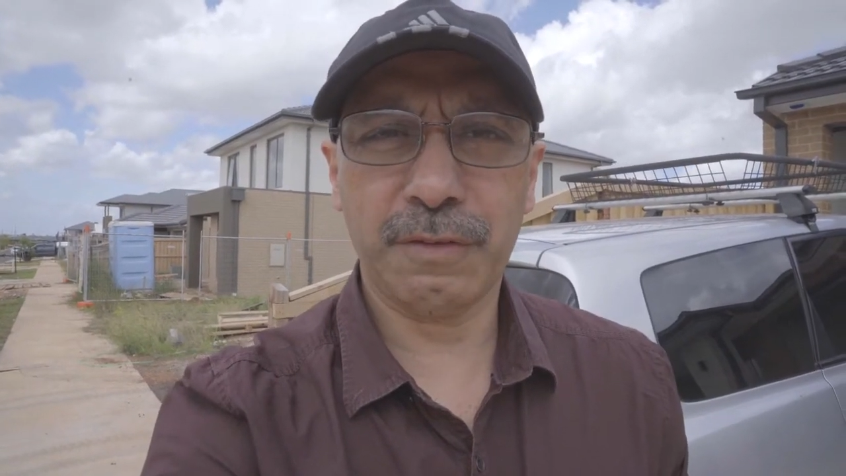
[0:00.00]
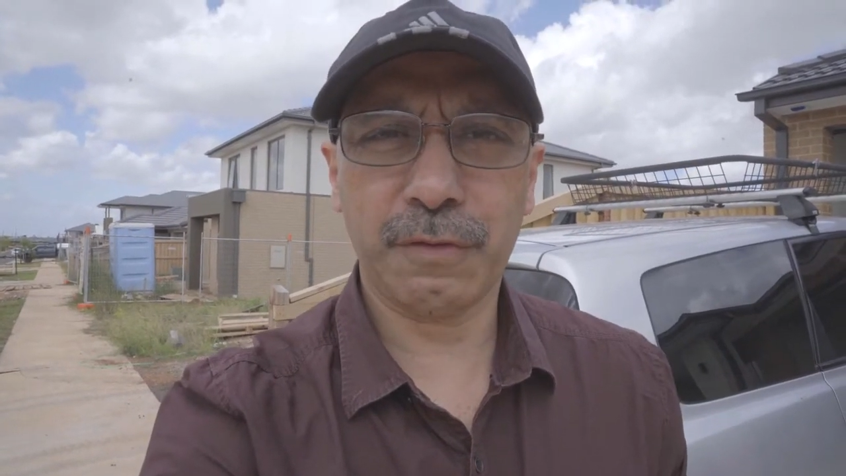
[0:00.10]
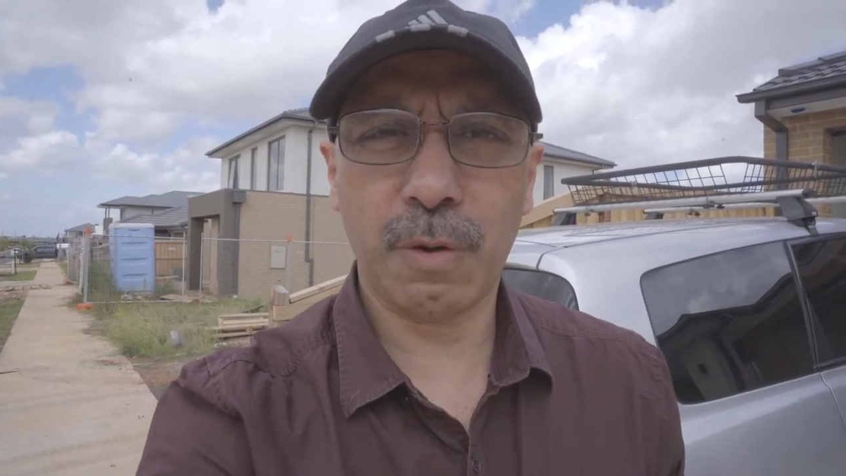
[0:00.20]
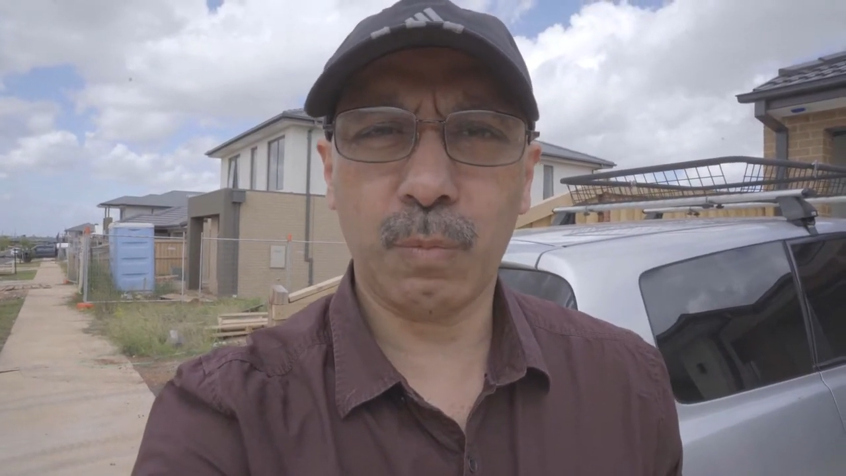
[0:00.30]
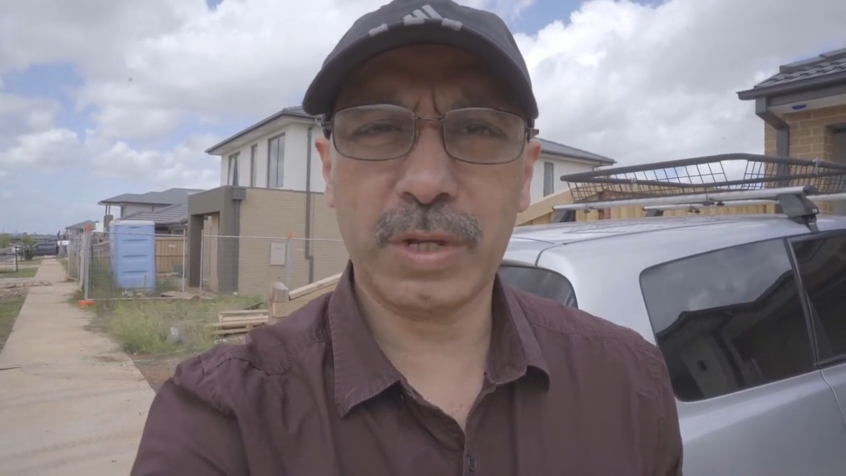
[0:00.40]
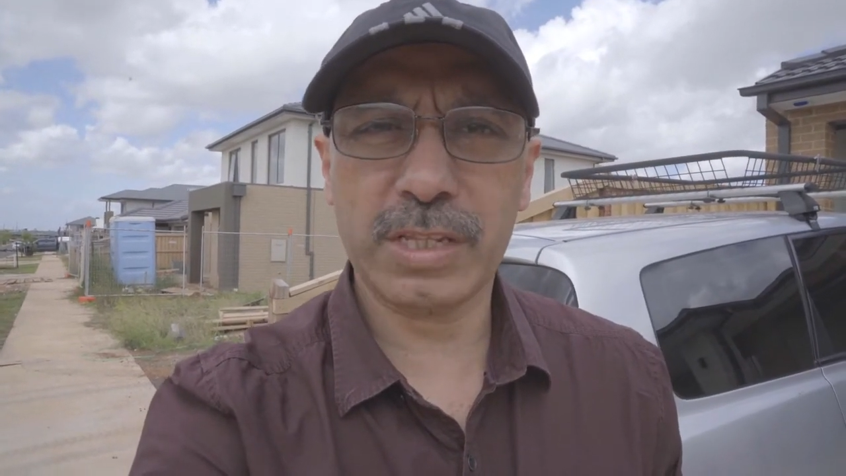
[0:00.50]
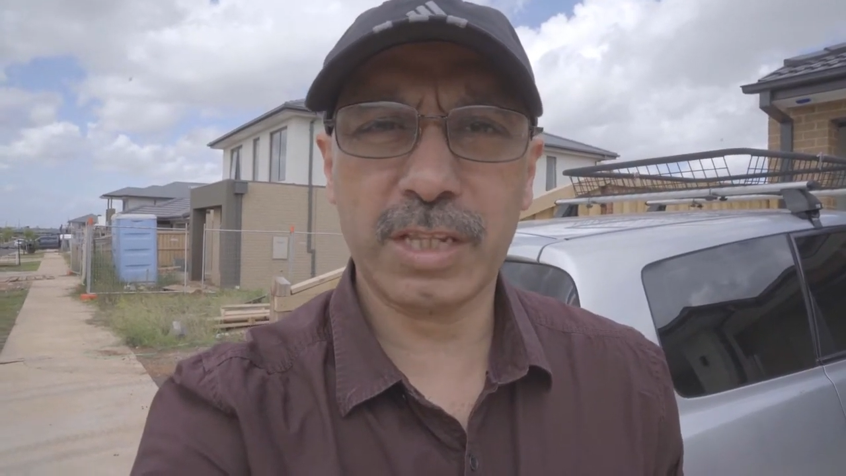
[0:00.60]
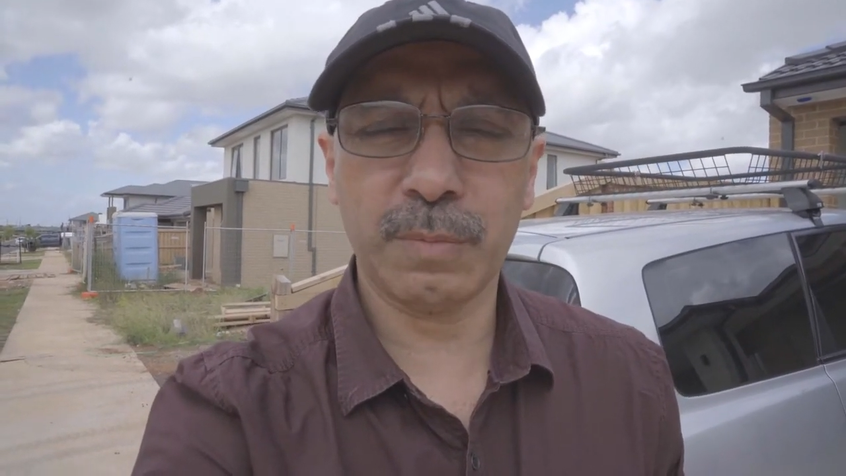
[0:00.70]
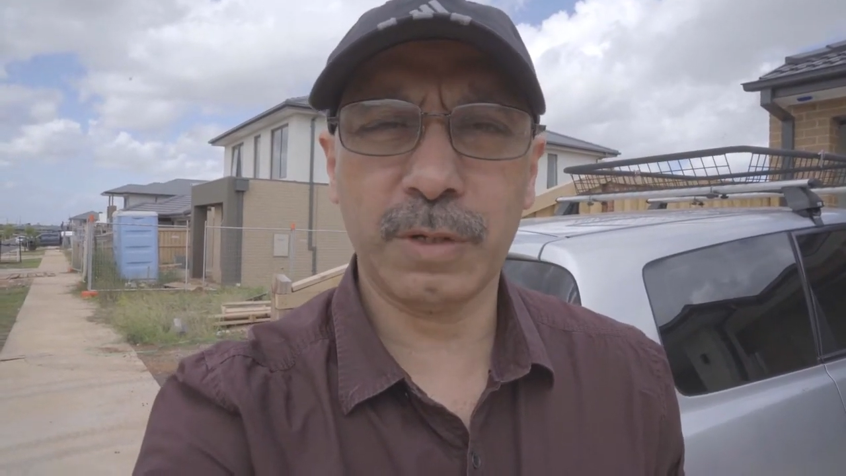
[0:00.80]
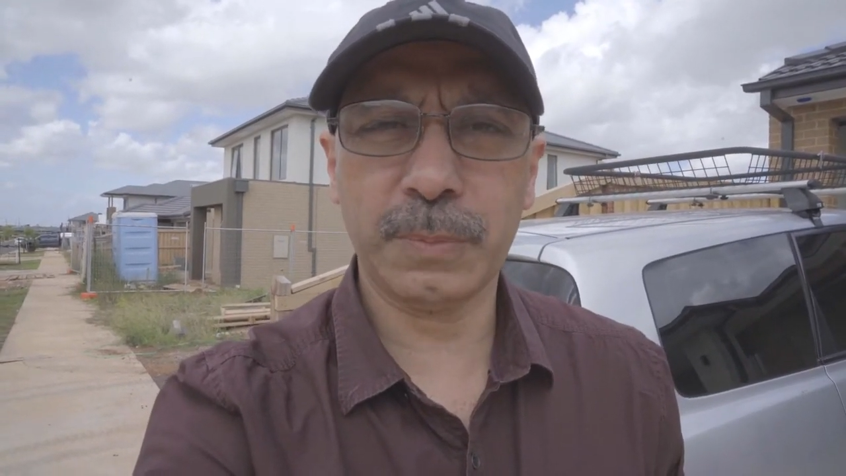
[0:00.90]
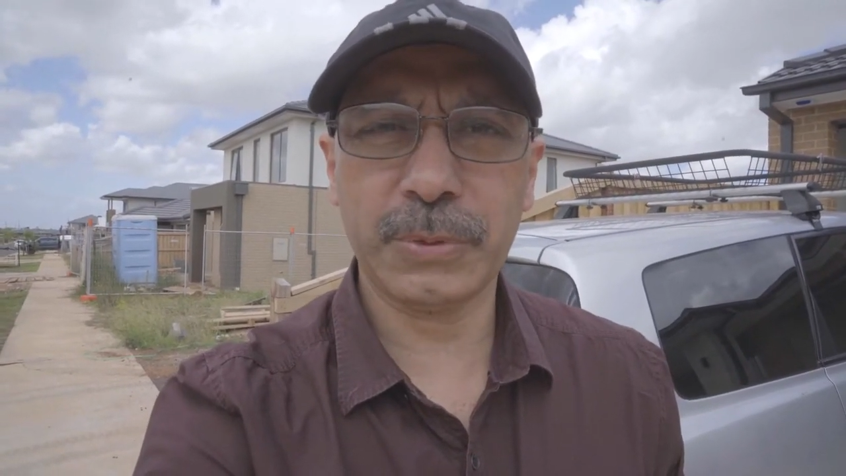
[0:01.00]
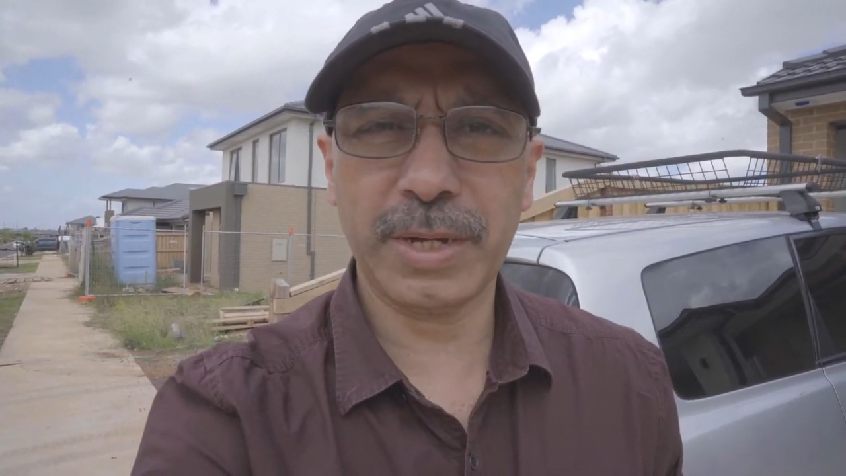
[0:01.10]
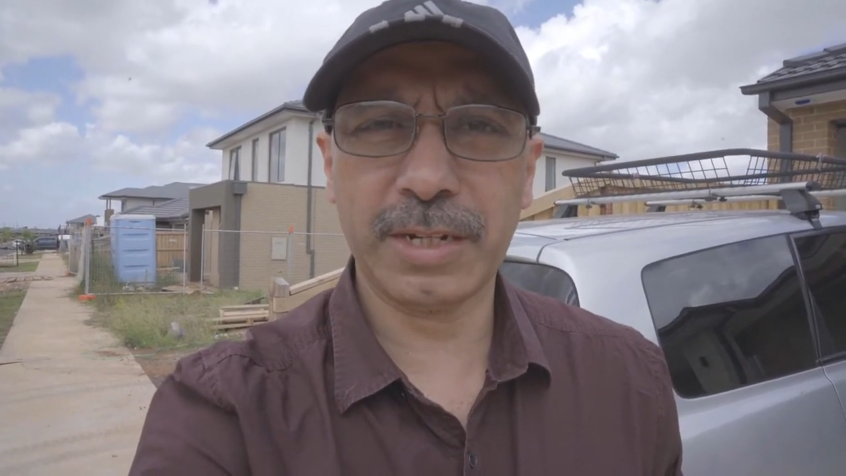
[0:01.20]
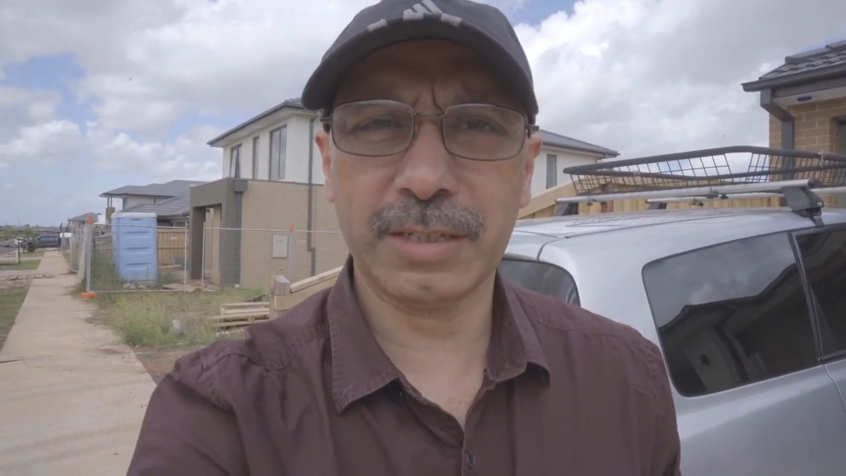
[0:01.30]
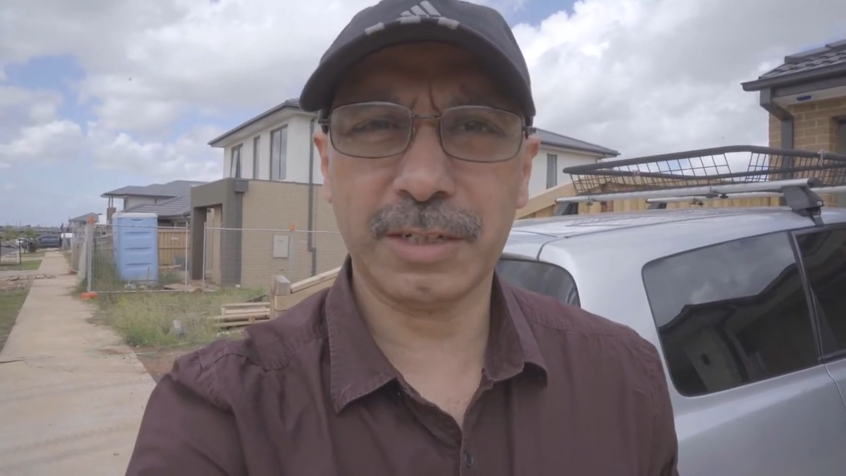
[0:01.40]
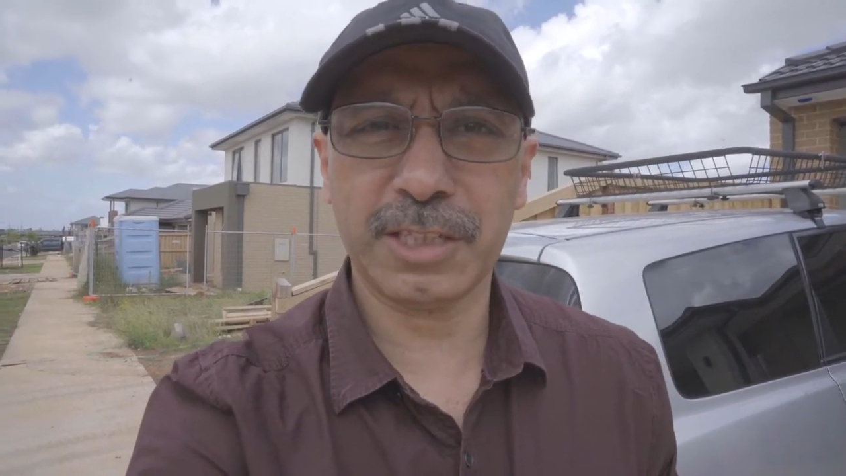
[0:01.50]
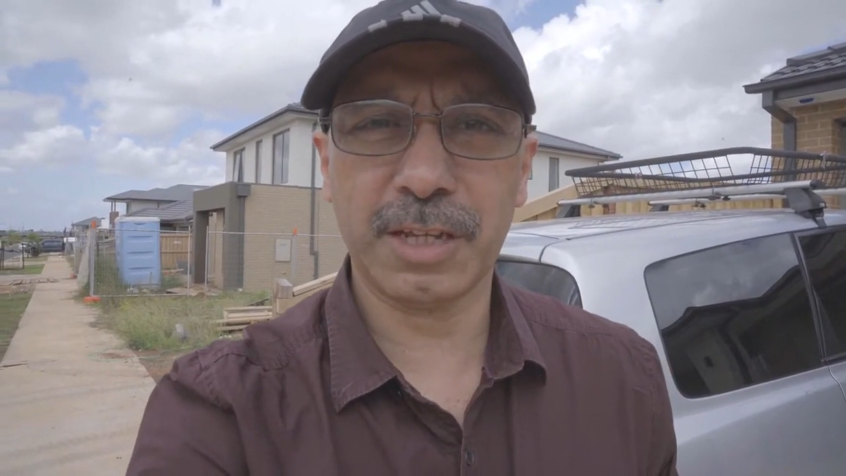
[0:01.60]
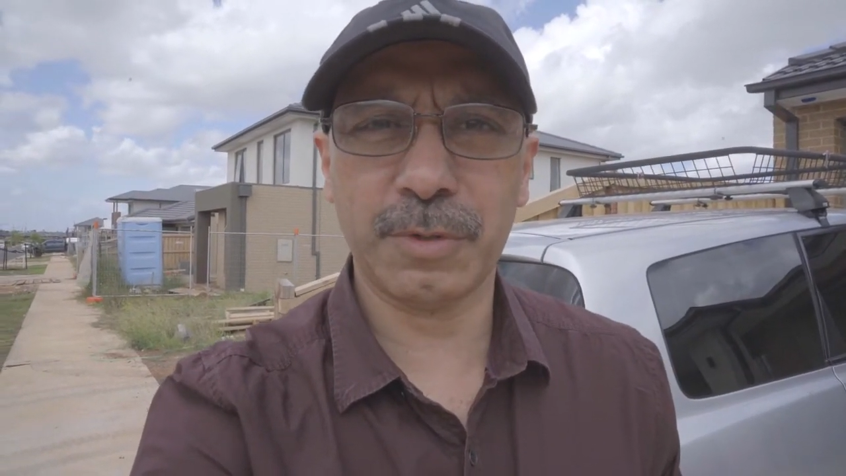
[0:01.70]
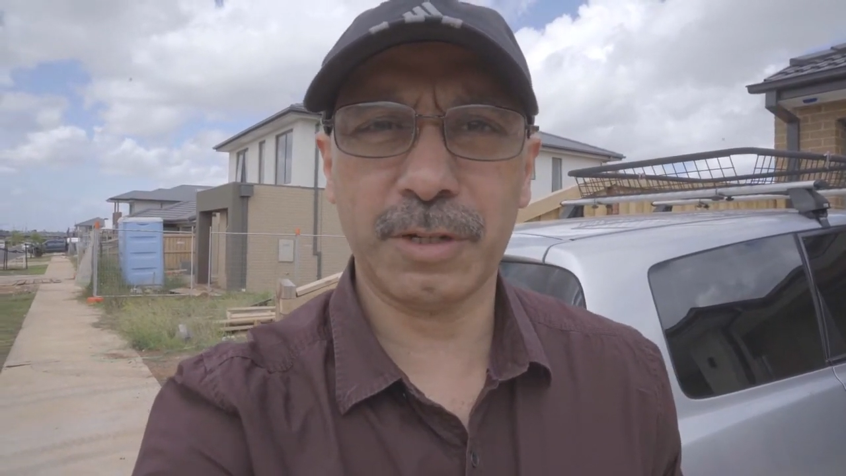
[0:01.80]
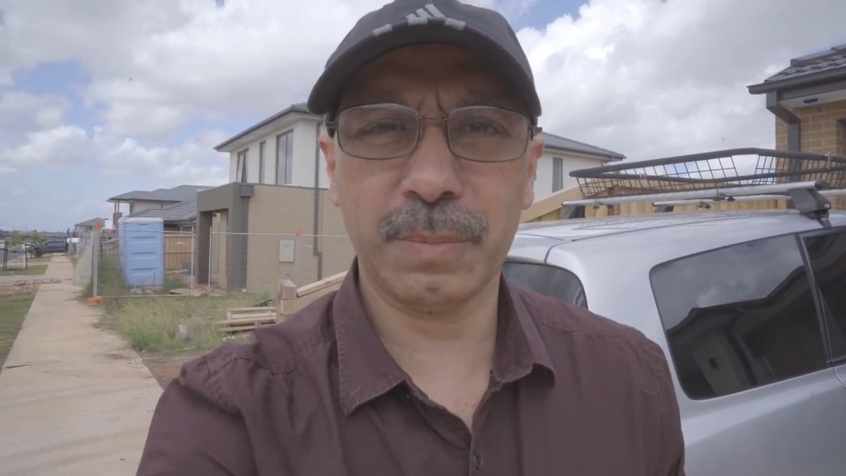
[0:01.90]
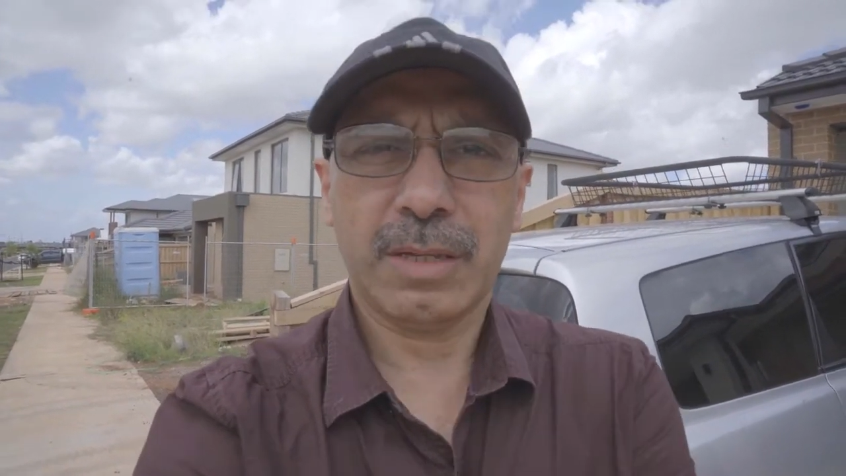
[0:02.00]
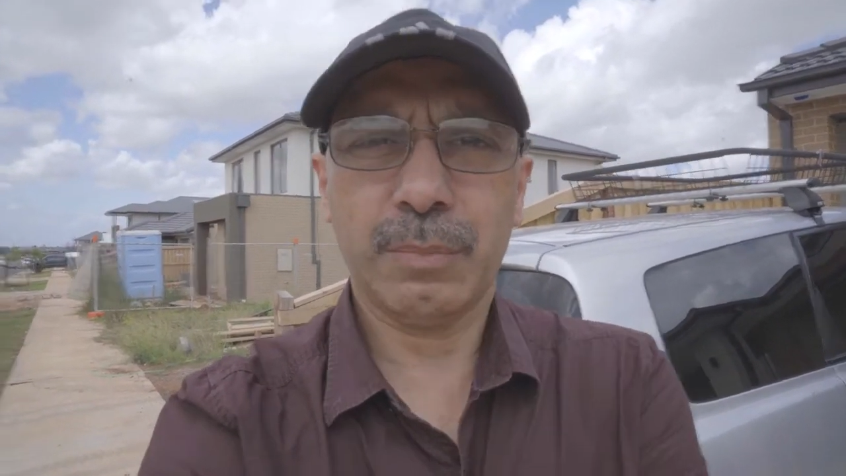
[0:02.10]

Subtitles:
from one suburb to another suburb.